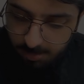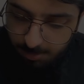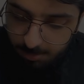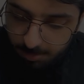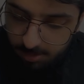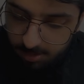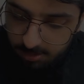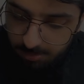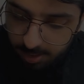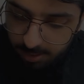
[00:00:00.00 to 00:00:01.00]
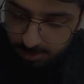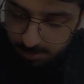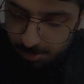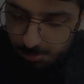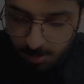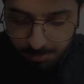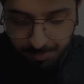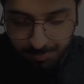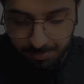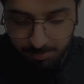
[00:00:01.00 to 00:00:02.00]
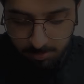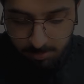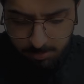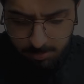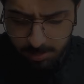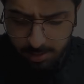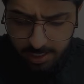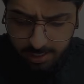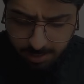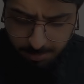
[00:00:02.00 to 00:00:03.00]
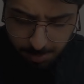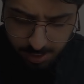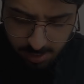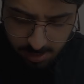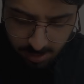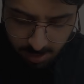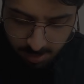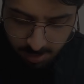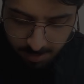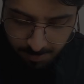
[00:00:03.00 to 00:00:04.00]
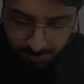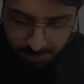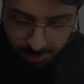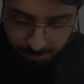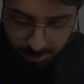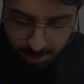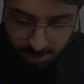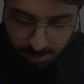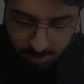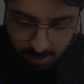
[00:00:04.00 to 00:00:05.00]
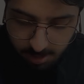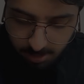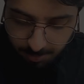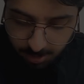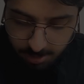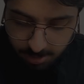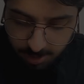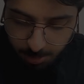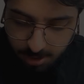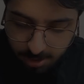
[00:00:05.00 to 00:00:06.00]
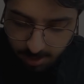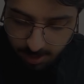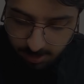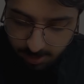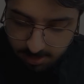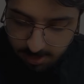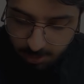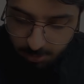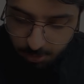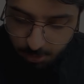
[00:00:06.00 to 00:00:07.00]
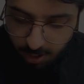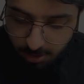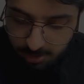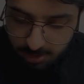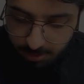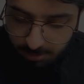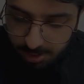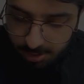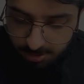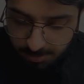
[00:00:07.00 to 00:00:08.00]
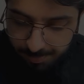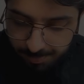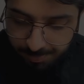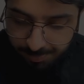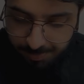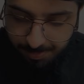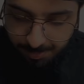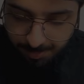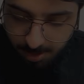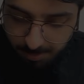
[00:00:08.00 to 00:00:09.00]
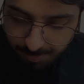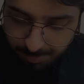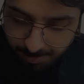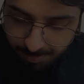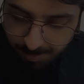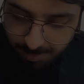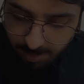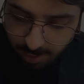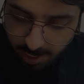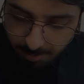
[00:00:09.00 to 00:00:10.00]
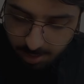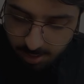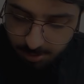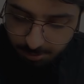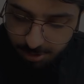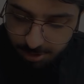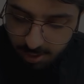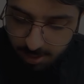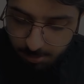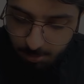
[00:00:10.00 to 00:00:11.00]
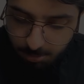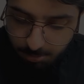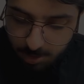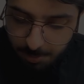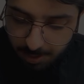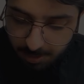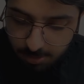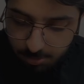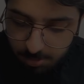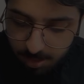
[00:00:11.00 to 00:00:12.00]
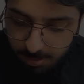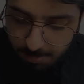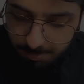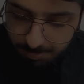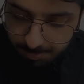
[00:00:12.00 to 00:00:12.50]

And we can put this in brackets if we want. And then we differentiate the velocity equation, and that's equal to our acceleration, right? And we differentiate it with respect to time.